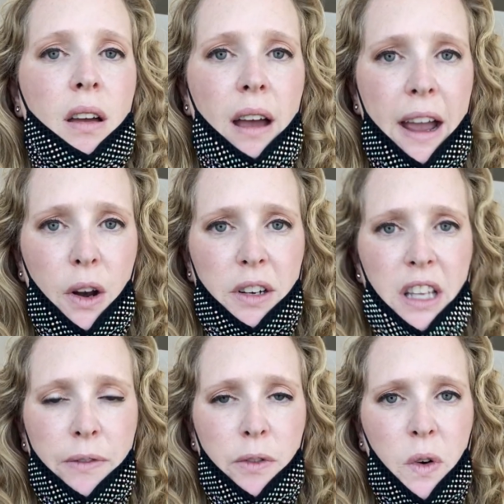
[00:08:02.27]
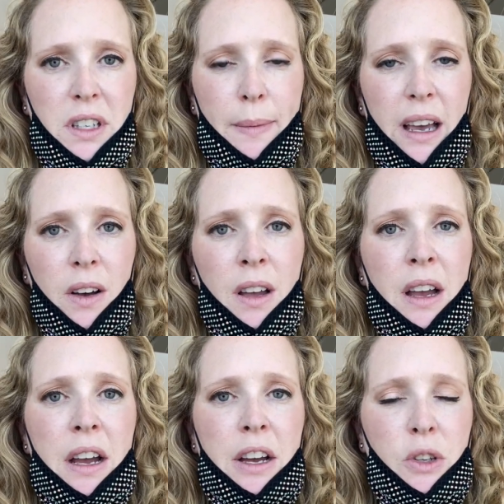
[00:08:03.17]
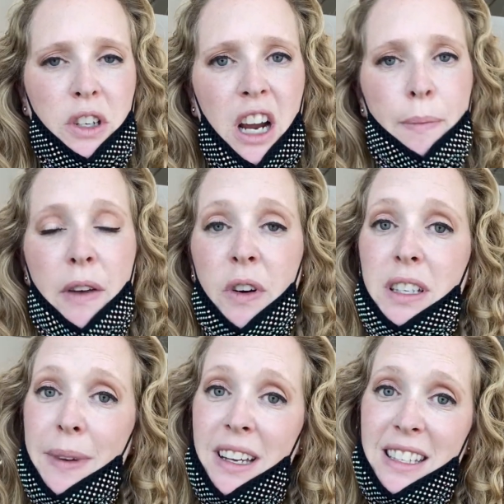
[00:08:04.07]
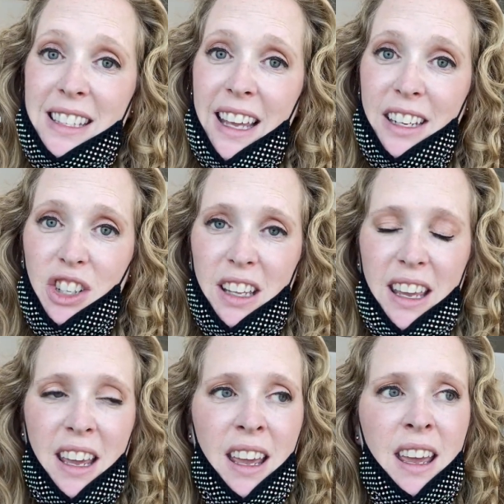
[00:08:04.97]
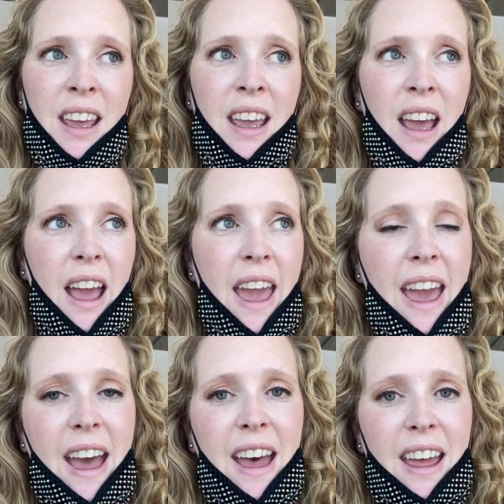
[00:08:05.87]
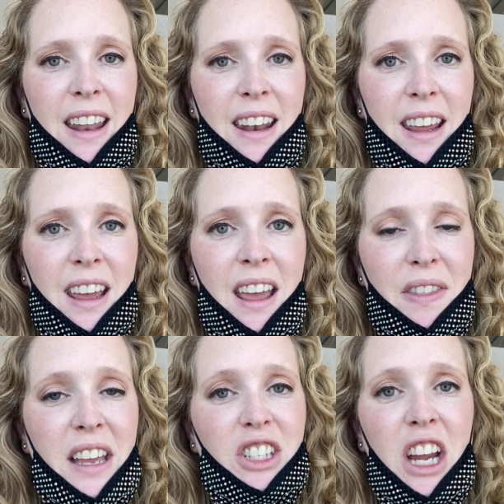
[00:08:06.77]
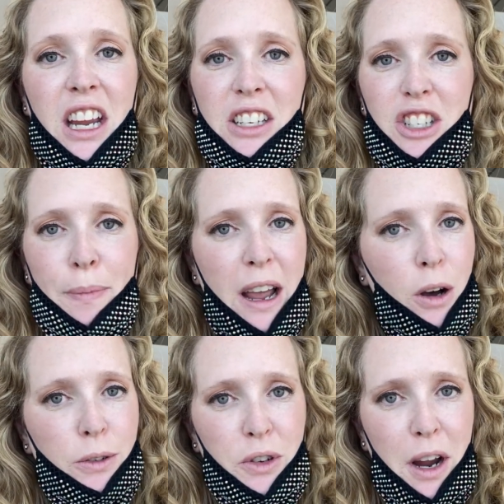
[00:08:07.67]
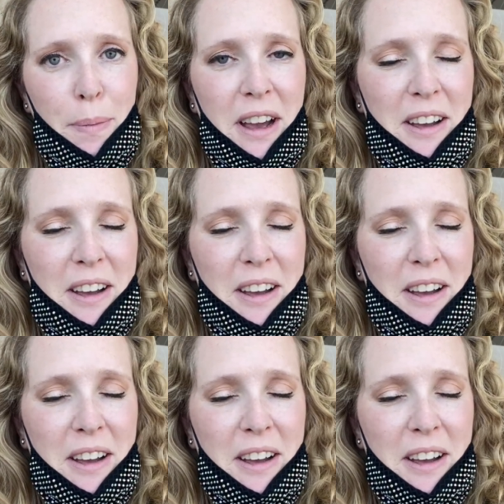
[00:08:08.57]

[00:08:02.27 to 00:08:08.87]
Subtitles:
I noticed I have a voicemail. So I checked my voicemail, it's scheduling, and they changed my whole trip.